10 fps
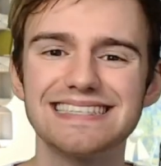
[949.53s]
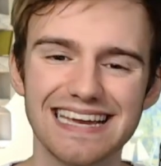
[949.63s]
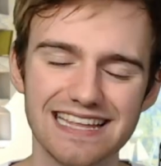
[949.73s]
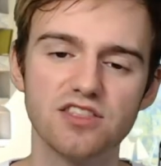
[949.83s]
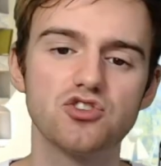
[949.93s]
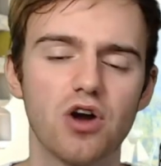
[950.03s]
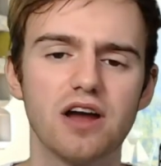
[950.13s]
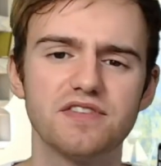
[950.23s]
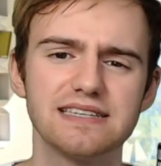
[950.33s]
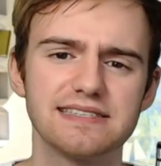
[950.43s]
in the
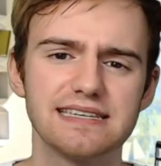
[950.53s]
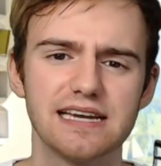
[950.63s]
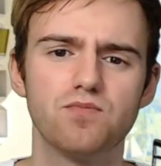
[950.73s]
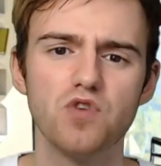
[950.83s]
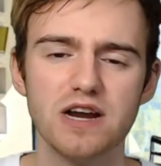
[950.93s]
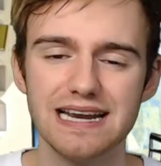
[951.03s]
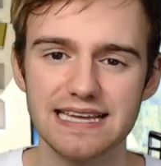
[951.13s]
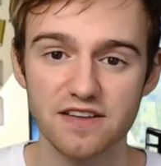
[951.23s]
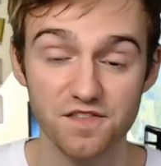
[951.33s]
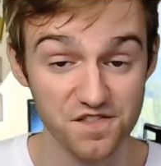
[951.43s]
driving seat and really
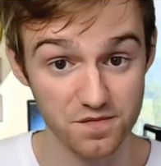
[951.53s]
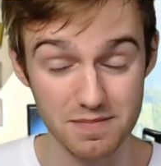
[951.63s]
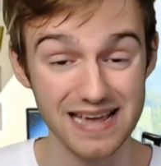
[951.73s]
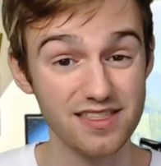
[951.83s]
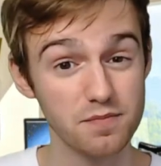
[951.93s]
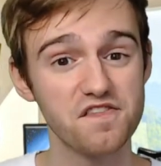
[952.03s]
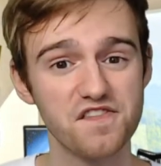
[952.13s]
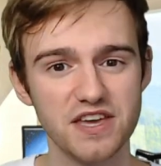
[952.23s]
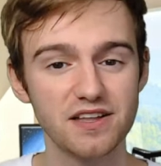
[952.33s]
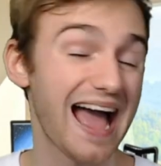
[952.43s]
make them
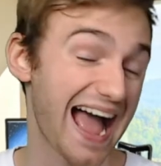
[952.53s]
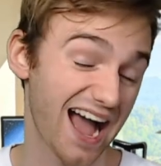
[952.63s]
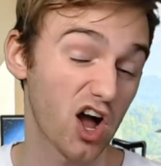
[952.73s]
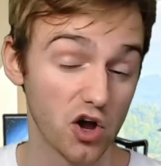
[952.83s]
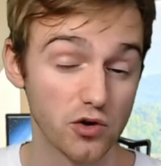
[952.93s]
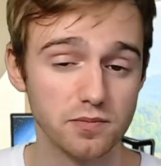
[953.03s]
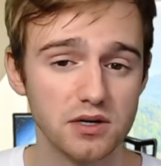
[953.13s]
feel at home.